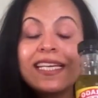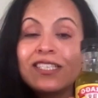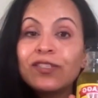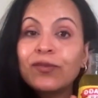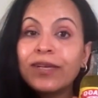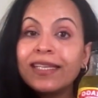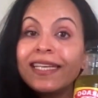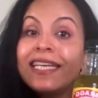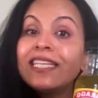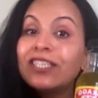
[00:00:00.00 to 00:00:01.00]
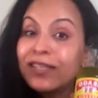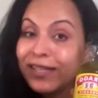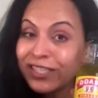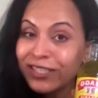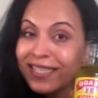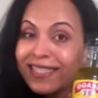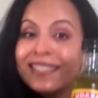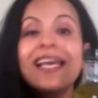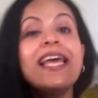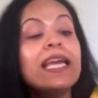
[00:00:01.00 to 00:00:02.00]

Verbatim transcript: It is really delicious